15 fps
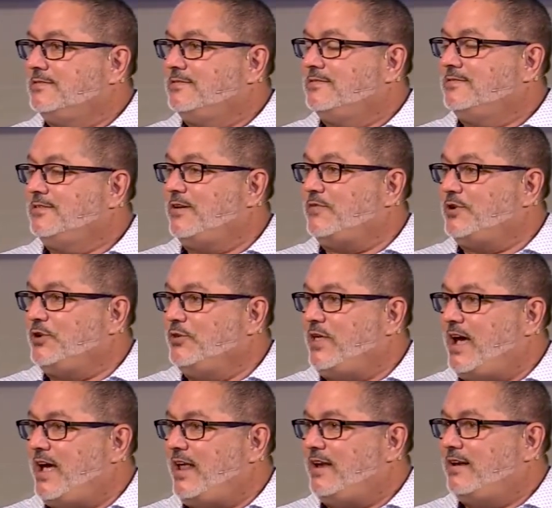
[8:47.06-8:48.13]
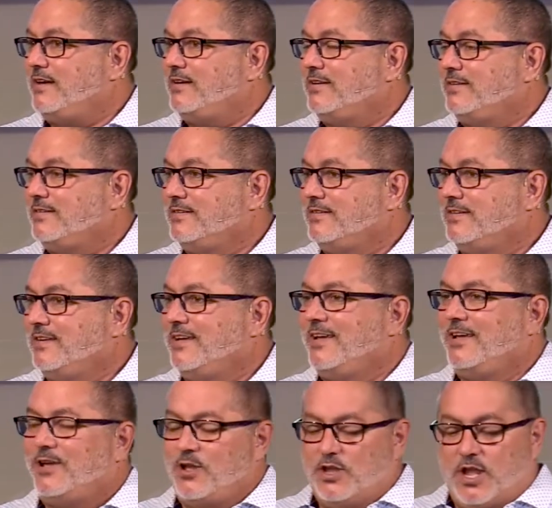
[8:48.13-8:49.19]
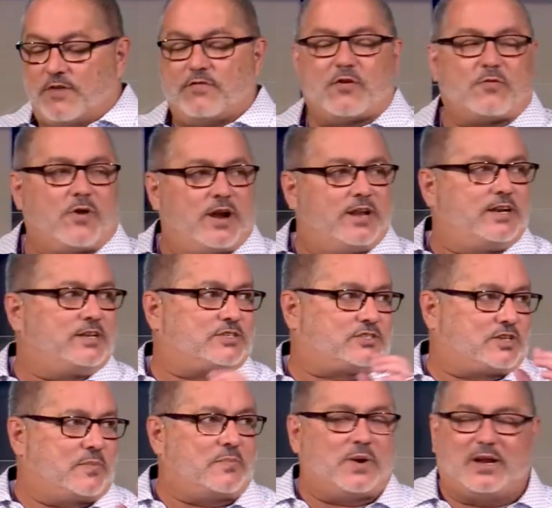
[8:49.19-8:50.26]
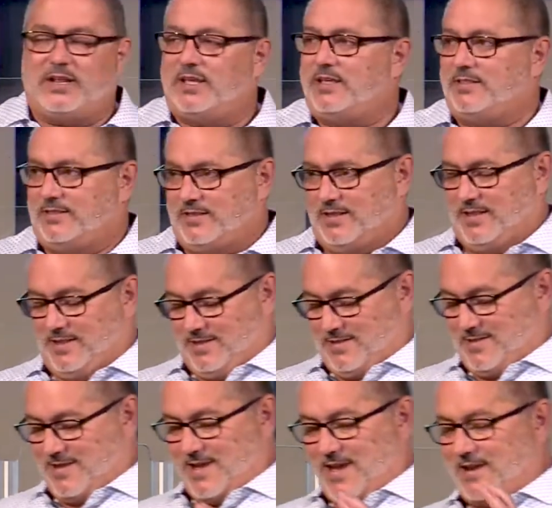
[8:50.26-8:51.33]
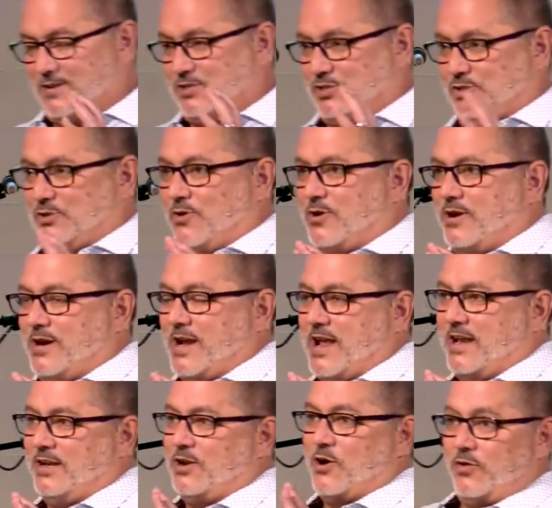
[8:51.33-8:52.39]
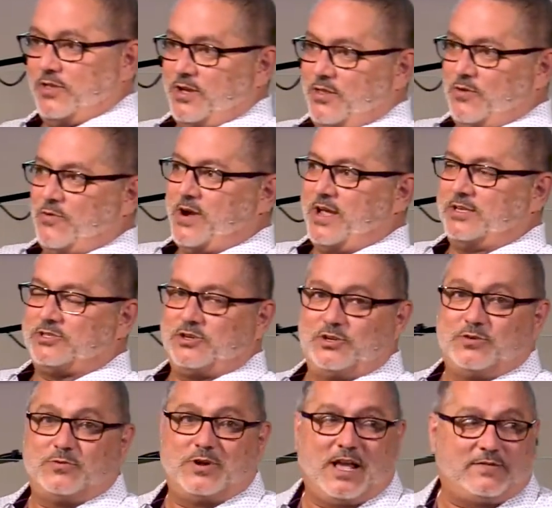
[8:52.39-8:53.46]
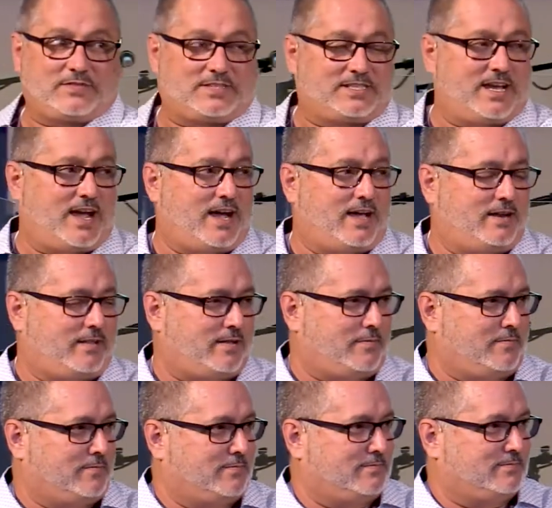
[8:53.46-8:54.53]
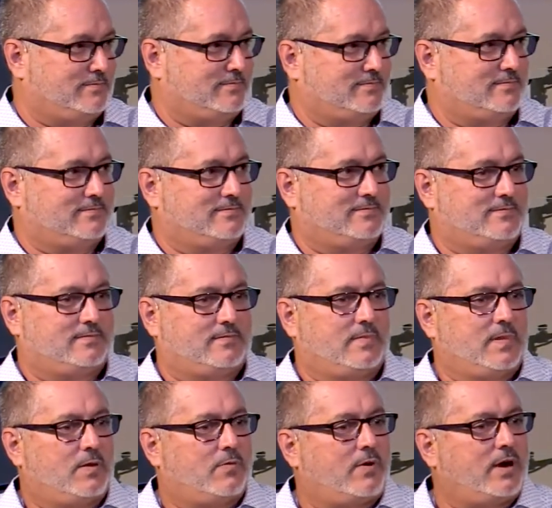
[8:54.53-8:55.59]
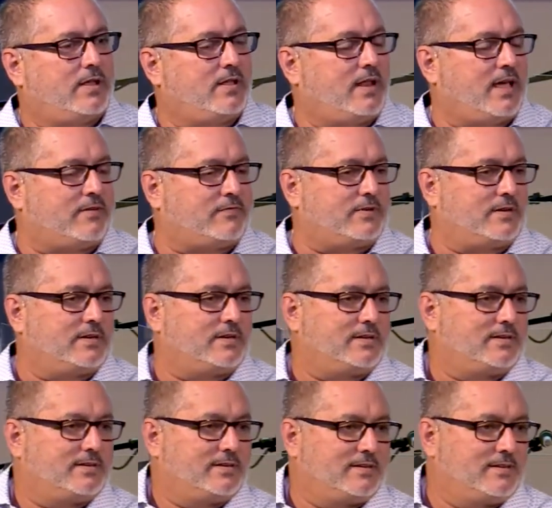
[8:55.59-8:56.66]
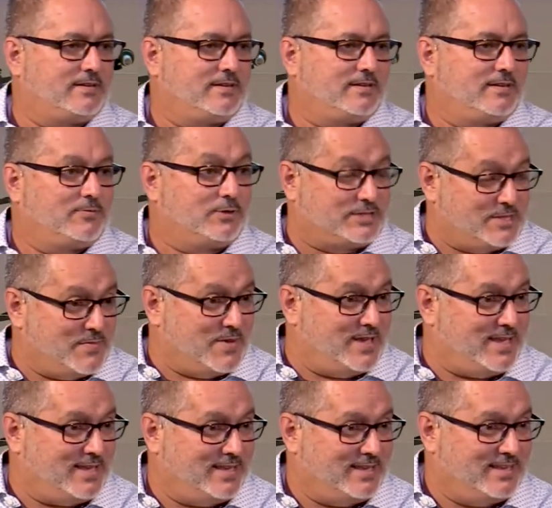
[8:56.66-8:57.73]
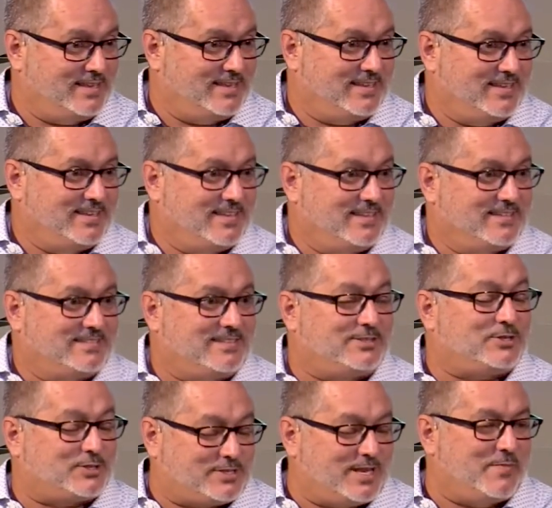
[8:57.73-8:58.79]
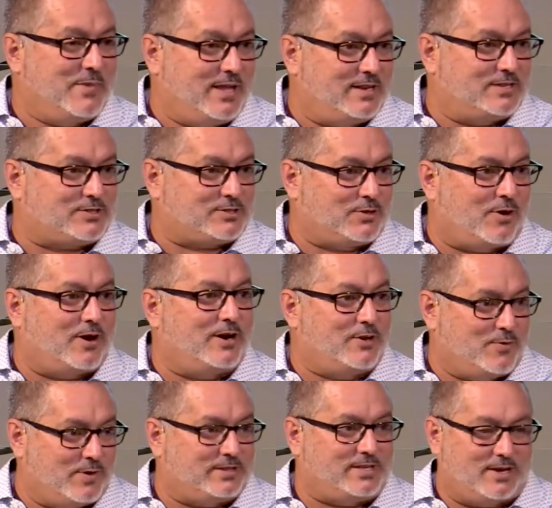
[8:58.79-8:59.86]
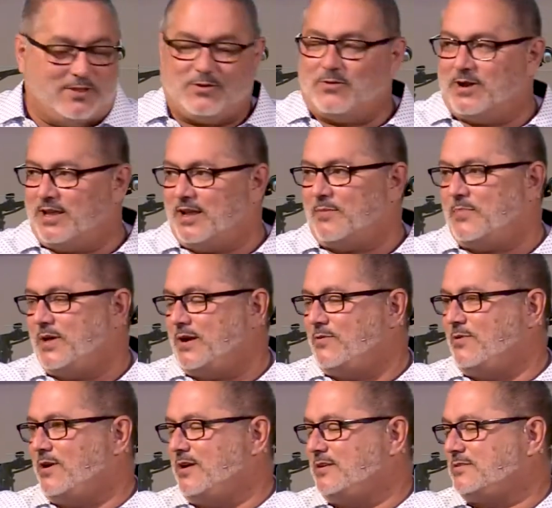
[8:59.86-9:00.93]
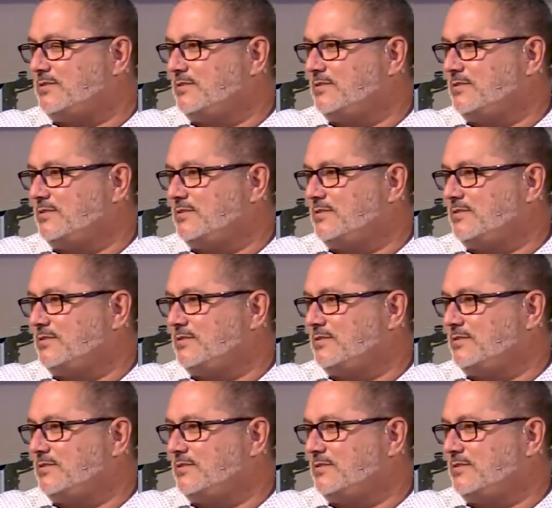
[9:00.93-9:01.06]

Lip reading: You ever do that? You ever run into somebody at a store and go the other way so you wouldn't have to say hi to them? Why are you laughing? Was it me? Did you see me in a store and you went the other way? I bet it was.